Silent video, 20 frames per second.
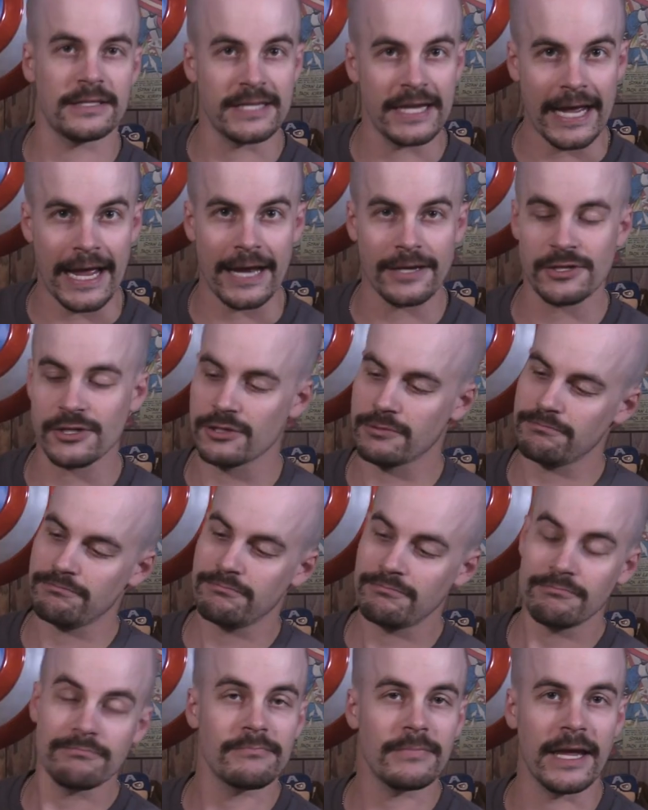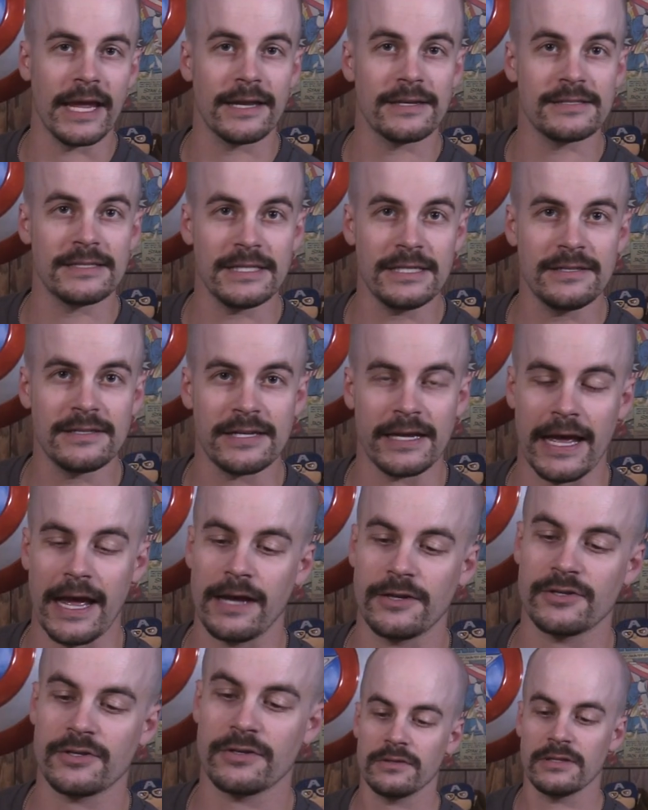attach much and
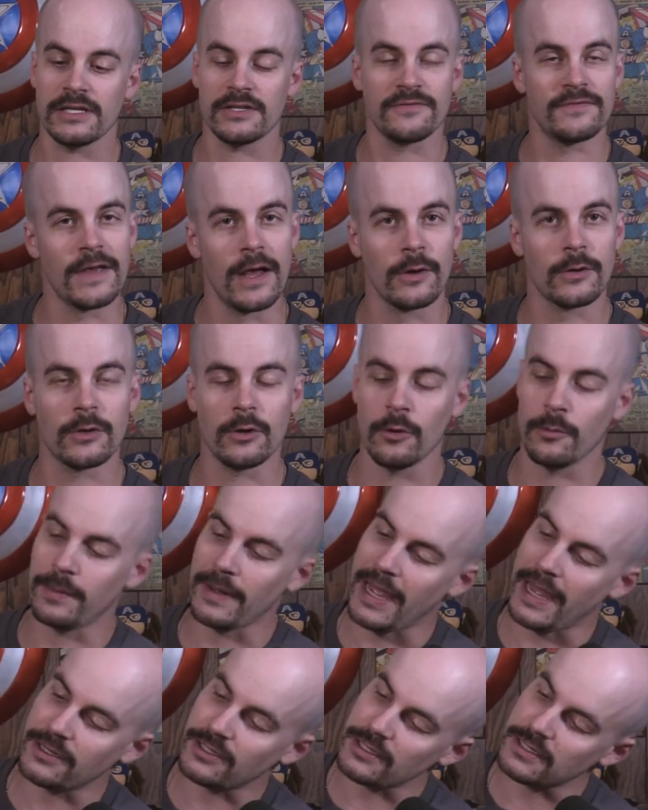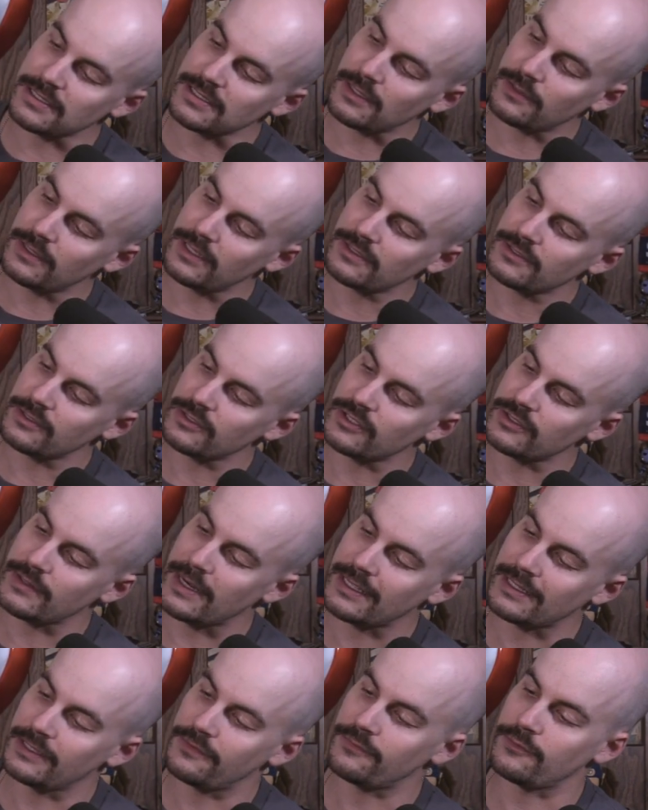detach these Velcro patches. Now these are
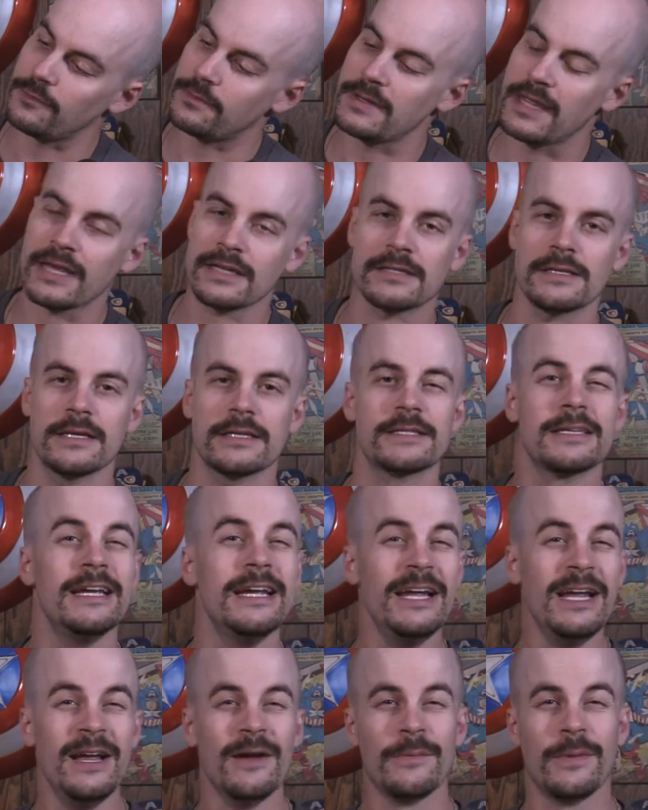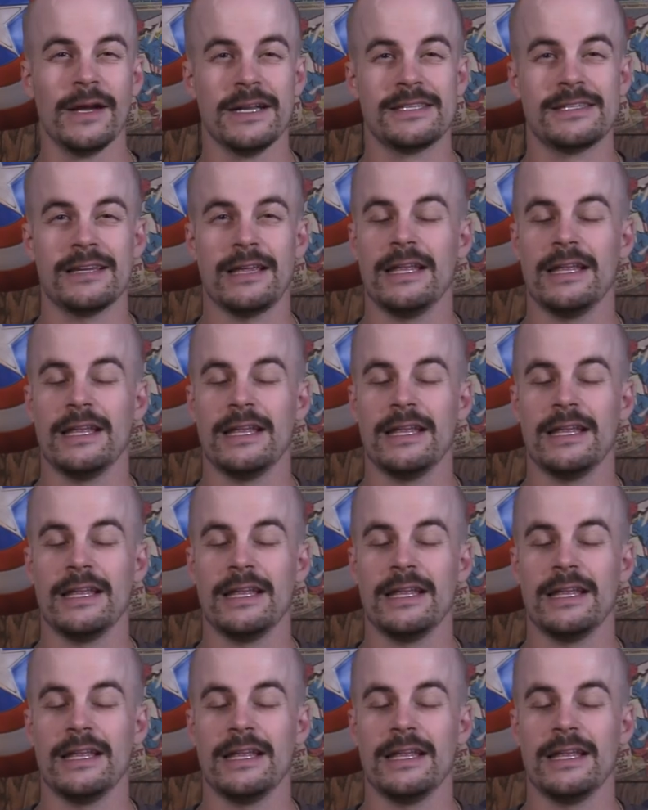directly from Nexus, but